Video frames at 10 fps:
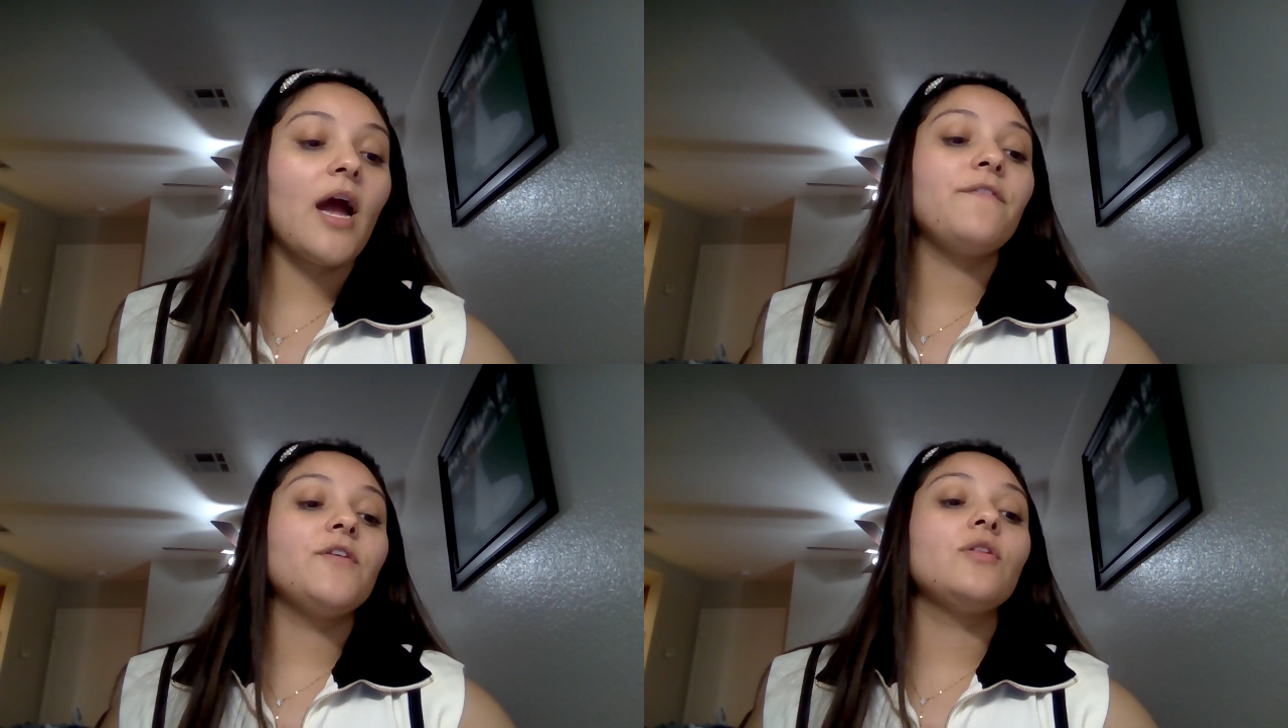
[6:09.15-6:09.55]

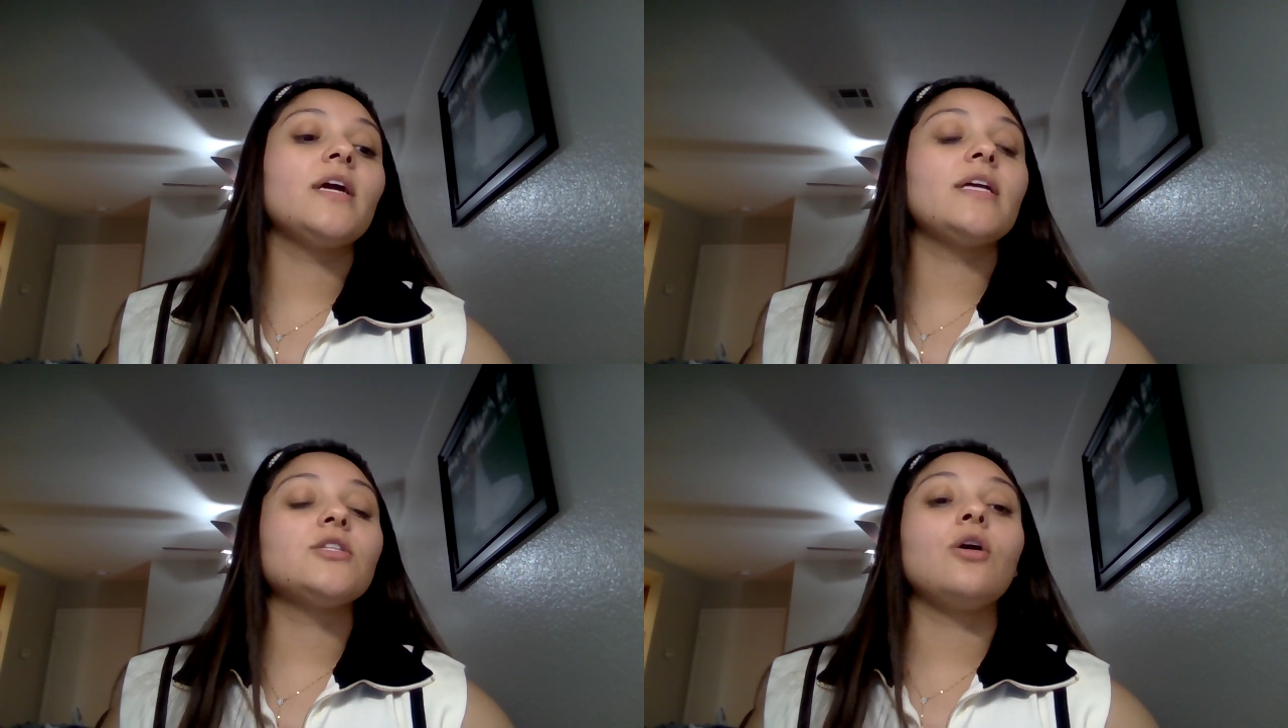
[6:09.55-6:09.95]
I feel
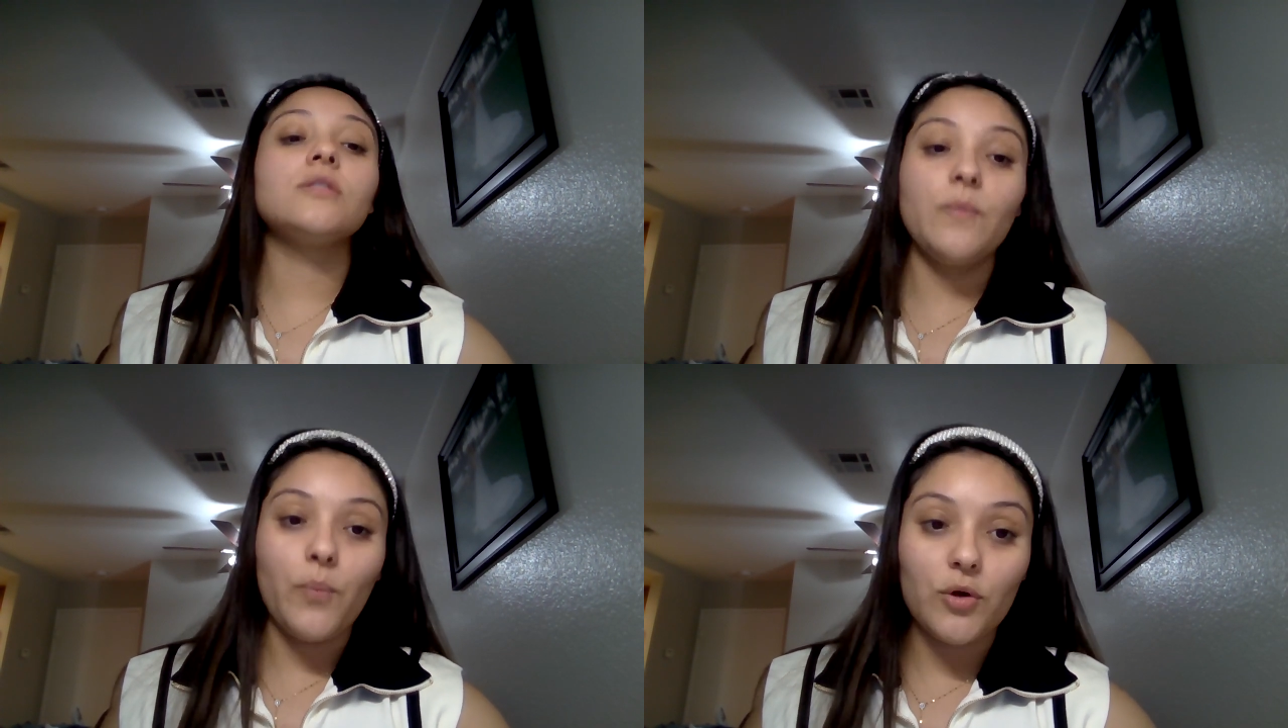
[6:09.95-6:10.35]
like it's
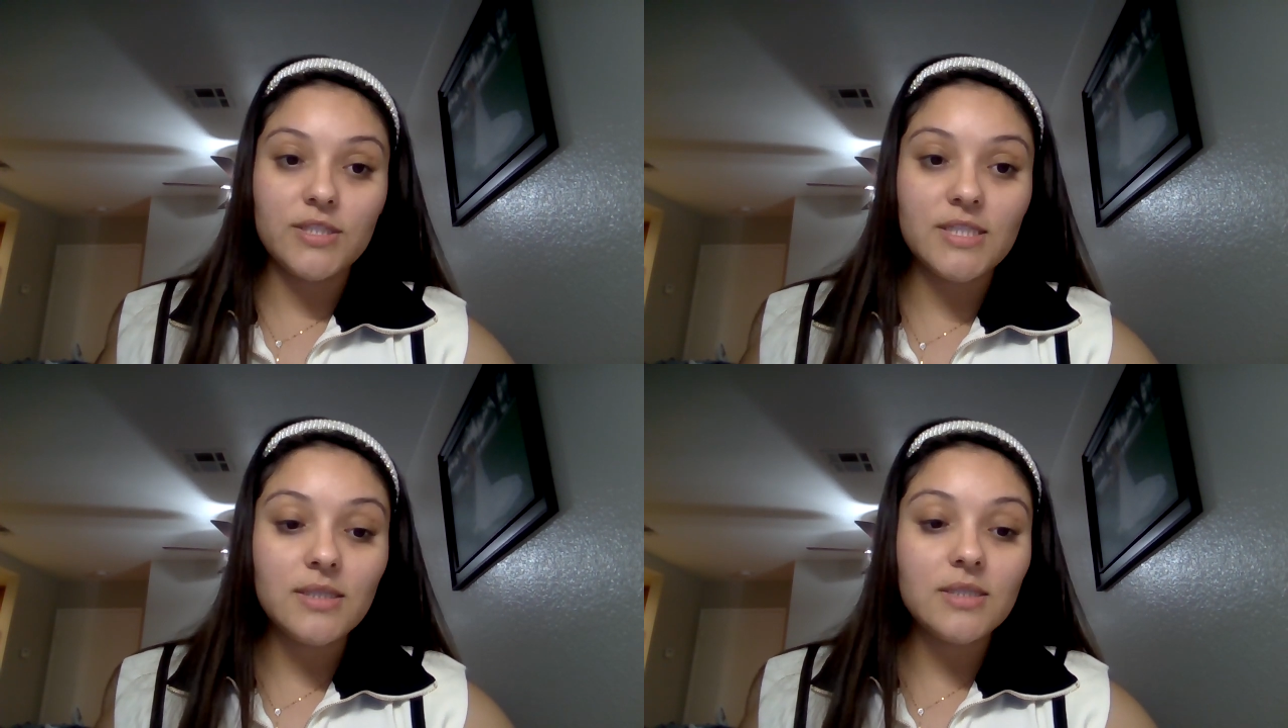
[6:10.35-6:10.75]
also
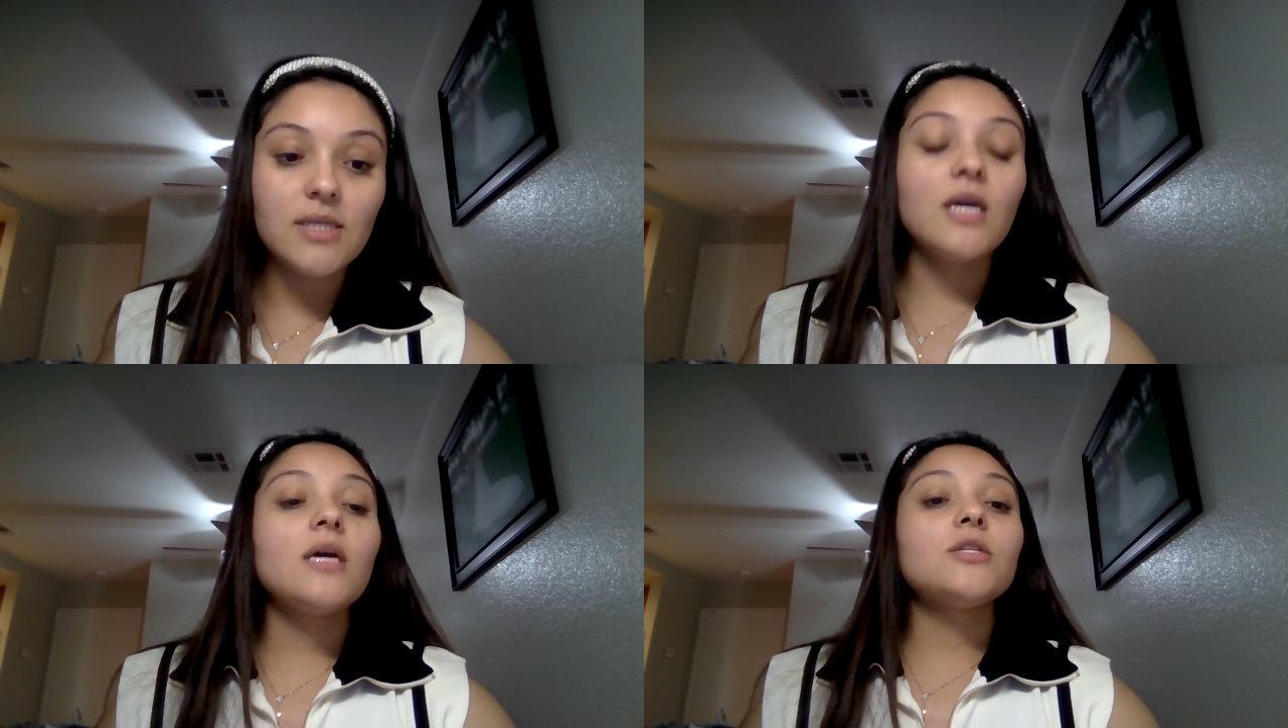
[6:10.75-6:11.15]
important
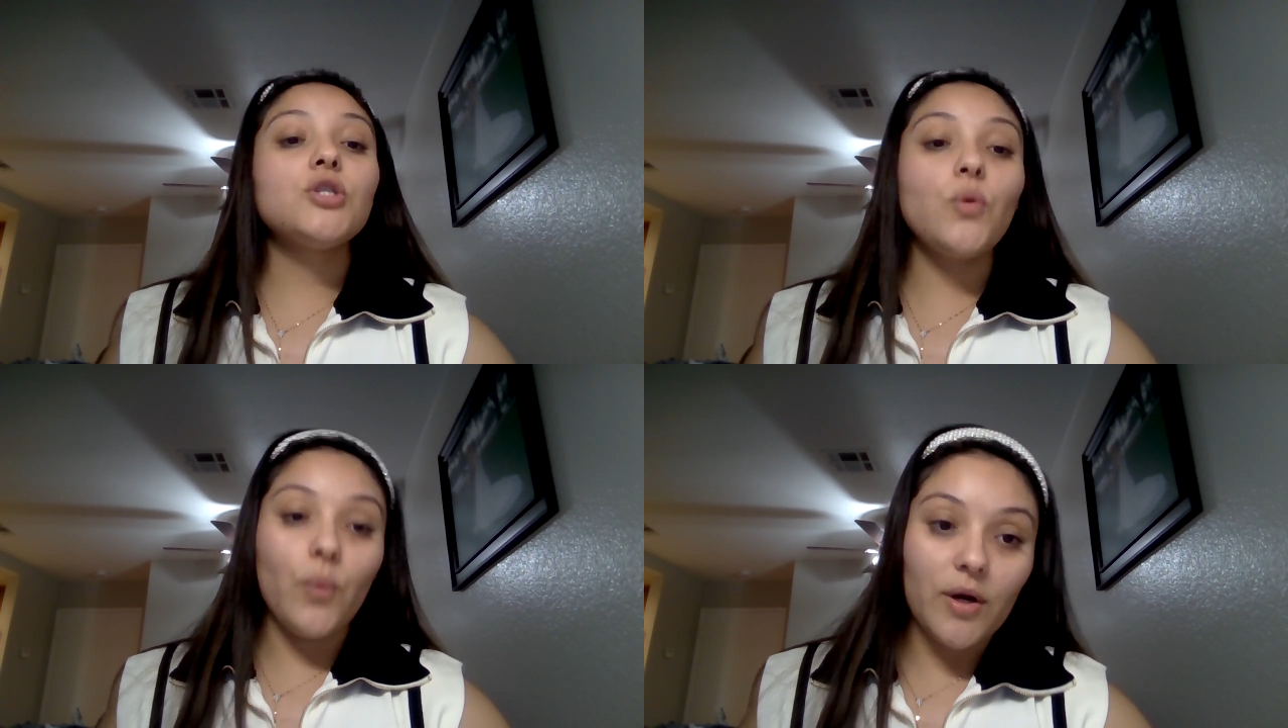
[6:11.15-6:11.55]

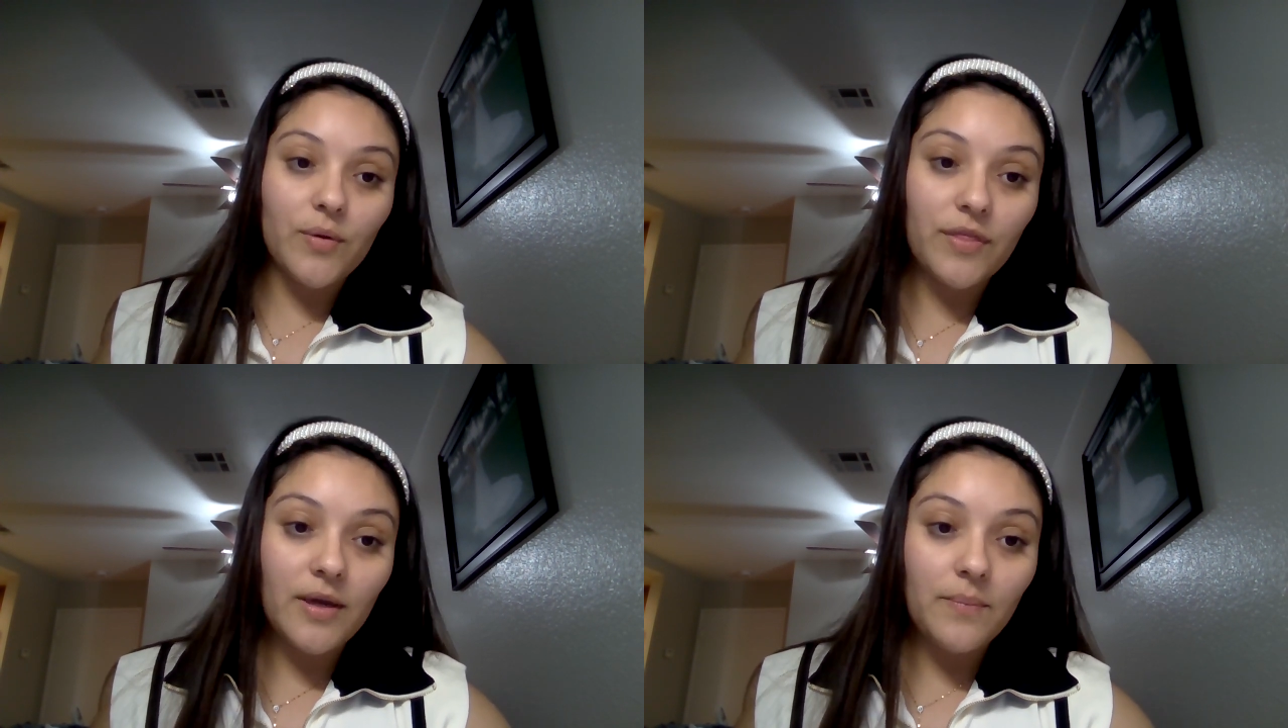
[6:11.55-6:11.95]
to work
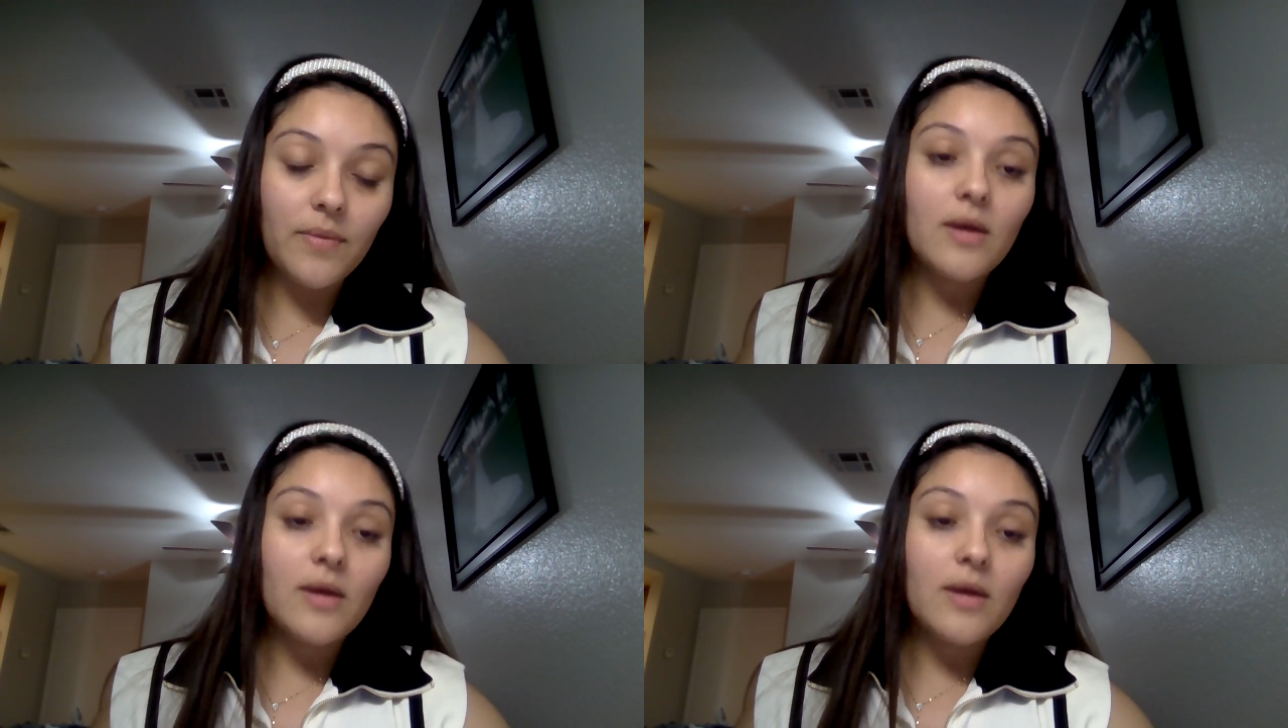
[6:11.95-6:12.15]
with them